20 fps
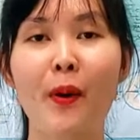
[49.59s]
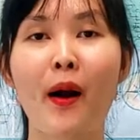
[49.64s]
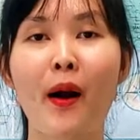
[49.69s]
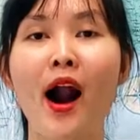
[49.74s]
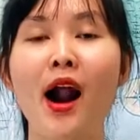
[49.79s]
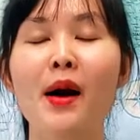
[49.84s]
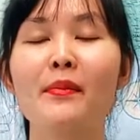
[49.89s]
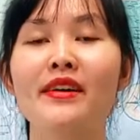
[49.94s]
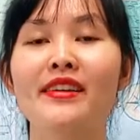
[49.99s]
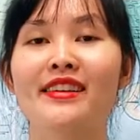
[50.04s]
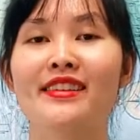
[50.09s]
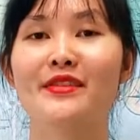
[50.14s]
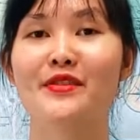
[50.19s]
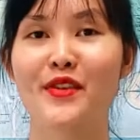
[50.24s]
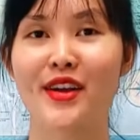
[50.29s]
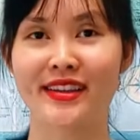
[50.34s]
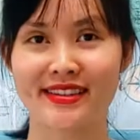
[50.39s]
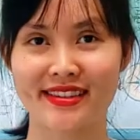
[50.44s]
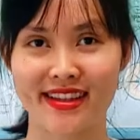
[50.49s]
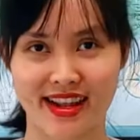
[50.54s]
permanent
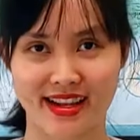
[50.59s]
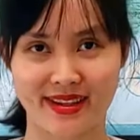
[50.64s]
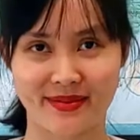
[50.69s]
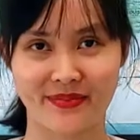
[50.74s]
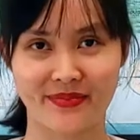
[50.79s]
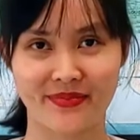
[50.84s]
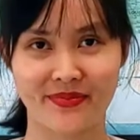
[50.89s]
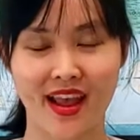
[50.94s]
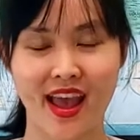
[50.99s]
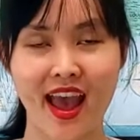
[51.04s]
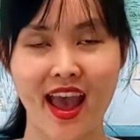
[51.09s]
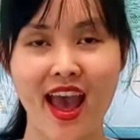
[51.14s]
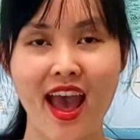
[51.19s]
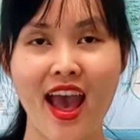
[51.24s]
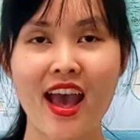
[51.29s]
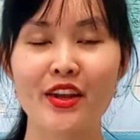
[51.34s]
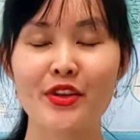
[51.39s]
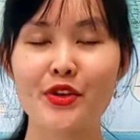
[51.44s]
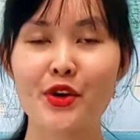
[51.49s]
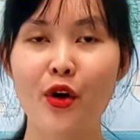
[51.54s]
resident,
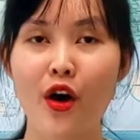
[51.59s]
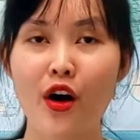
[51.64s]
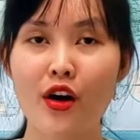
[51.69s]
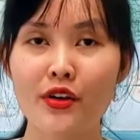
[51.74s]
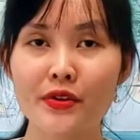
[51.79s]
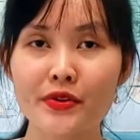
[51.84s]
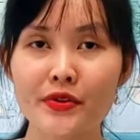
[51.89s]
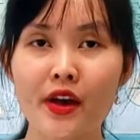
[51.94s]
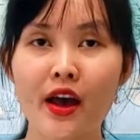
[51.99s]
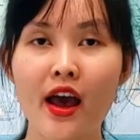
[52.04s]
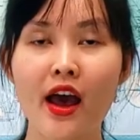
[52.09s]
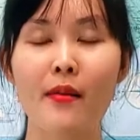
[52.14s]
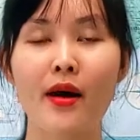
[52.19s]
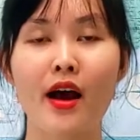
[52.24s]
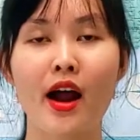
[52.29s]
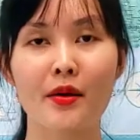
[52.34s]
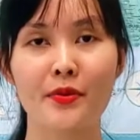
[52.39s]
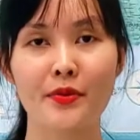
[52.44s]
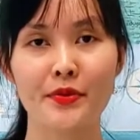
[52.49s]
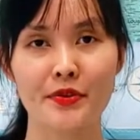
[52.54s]
and you also have
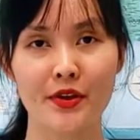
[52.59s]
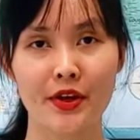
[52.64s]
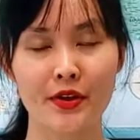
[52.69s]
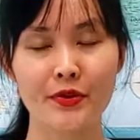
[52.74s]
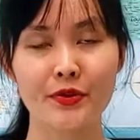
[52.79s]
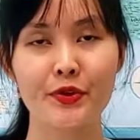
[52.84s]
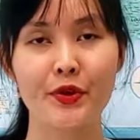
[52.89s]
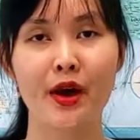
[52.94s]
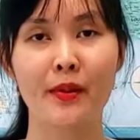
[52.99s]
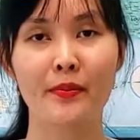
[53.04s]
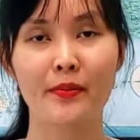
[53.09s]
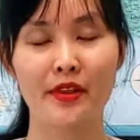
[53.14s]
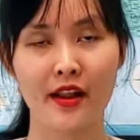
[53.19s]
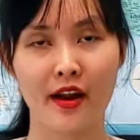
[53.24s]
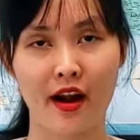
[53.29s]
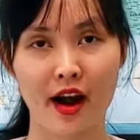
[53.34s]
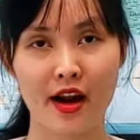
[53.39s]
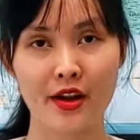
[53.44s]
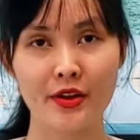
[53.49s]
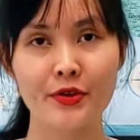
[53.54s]
option to
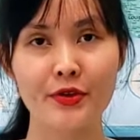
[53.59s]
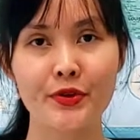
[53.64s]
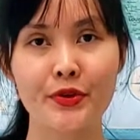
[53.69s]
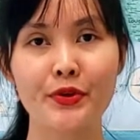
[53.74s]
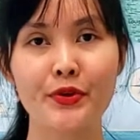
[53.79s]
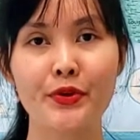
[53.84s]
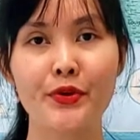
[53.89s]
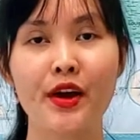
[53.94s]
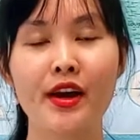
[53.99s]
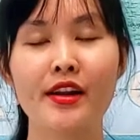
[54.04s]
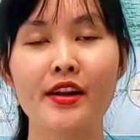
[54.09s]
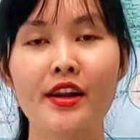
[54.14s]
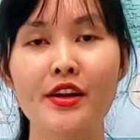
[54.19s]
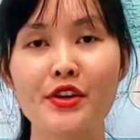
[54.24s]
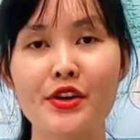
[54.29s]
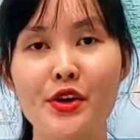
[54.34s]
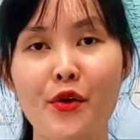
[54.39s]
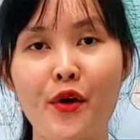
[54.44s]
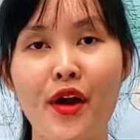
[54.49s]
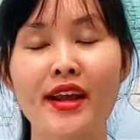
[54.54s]
apply to the
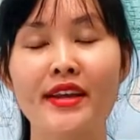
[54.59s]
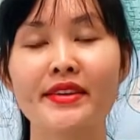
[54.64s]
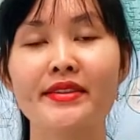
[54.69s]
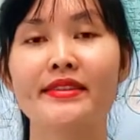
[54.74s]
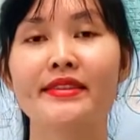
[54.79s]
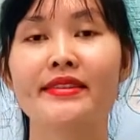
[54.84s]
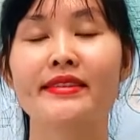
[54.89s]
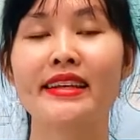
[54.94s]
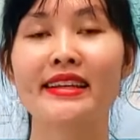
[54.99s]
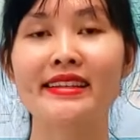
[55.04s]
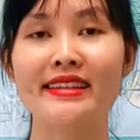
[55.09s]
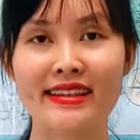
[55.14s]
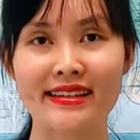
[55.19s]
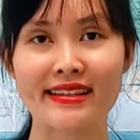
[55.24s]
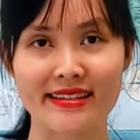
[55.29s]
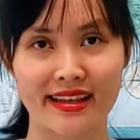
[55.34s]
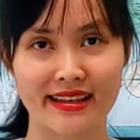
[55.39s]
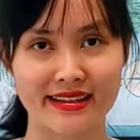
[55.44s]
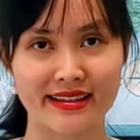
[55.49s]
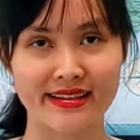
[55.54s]
U.S.
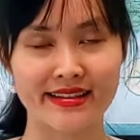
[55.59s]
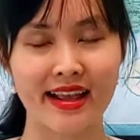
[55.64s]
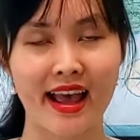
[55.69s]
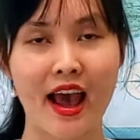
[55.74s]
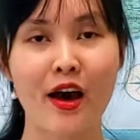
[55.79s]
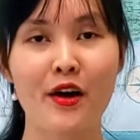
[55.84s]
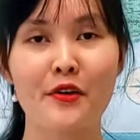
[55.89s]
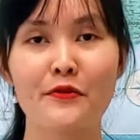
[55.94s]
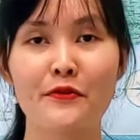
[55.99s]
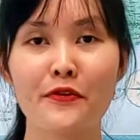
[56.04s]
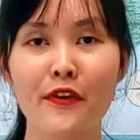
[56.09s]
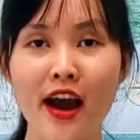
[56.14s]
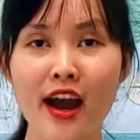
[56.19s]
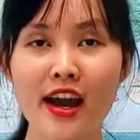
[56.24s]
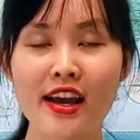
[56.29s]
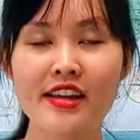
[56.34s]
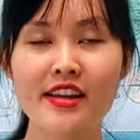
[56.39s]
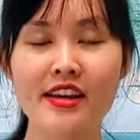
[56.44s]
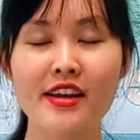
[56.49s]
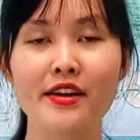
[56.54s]
citizen
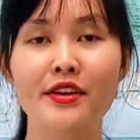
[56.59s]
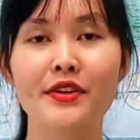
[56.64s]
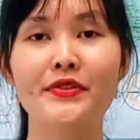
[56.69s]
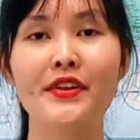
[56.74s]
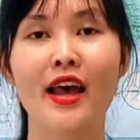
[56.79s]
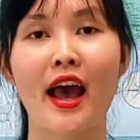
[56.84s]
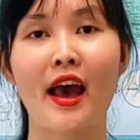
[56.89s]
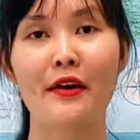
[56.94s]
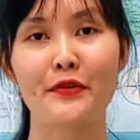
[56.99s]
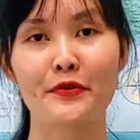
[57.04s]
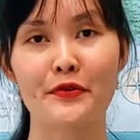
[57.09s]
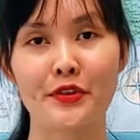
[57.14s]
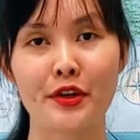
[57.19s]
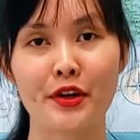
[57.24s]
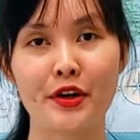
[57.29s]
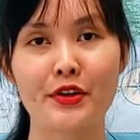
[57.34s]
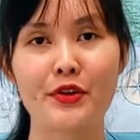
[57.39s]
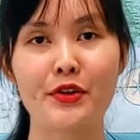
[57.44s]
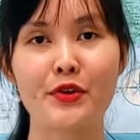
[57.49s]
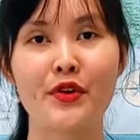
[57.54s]
5 years
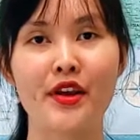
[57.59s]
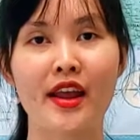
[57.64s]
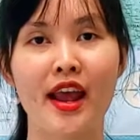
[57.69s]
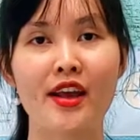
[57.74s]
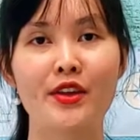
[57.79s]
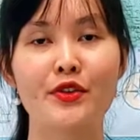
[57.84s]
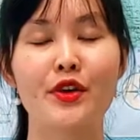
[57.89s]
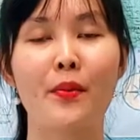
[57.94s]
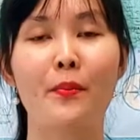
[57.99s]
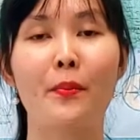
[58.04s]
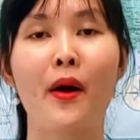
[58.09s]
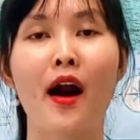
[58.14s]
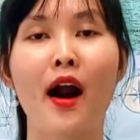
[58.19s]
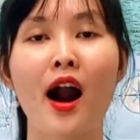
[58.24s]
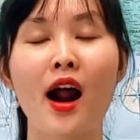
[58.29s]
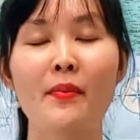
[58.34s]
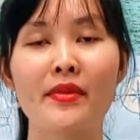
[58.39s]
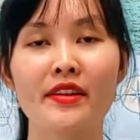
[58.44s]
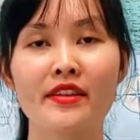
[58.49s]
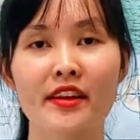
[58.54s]
after you get your
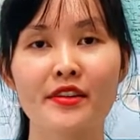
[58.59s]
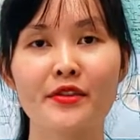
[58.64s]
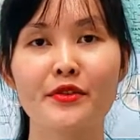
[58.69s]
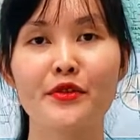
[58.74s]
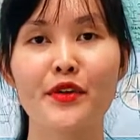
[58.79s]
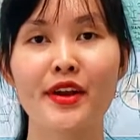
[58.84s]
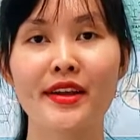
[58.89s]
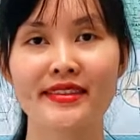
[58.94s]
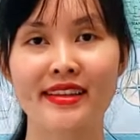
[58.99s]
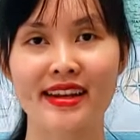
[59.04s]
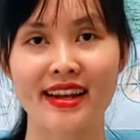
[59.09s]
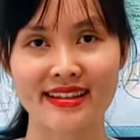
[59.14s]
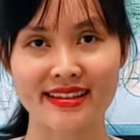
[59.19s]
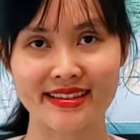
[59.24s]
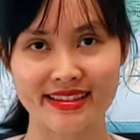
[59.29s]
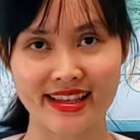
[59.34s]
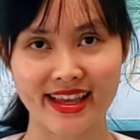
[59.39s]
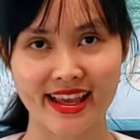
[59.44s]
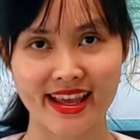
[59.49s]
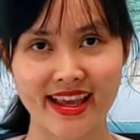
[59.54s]
permanent
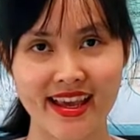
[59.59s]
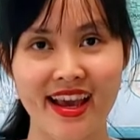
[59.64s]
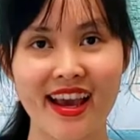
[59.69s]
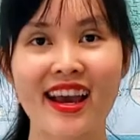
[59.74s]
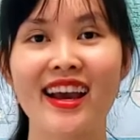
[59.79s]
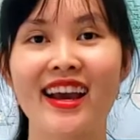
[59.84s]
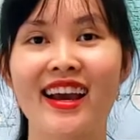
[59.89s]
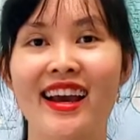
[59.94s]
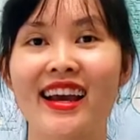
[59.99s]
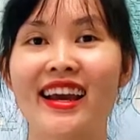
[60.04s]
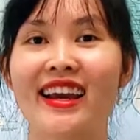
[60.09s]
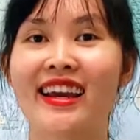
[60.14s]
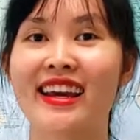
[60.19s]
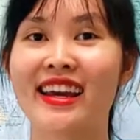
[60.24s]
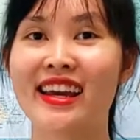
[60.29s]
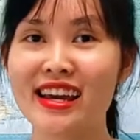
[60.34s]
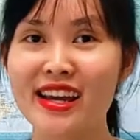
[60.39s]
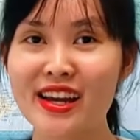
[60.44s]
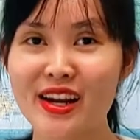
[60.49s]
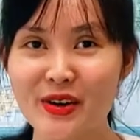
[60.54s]
residency.
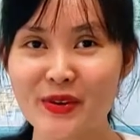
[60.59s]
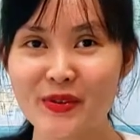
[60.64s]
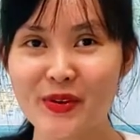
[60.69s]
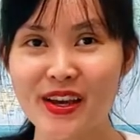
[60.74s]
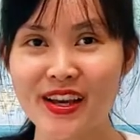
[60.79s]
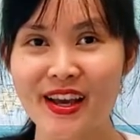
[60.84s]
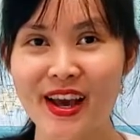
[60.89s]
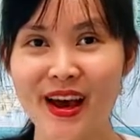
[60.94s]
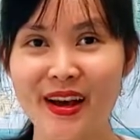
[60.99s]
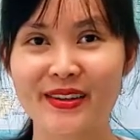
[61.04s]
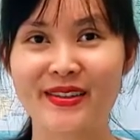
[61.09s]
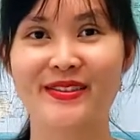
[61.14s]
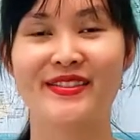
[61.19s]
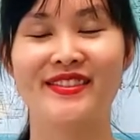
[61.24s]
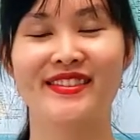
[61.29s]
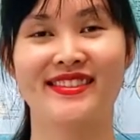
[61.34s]
Here we go.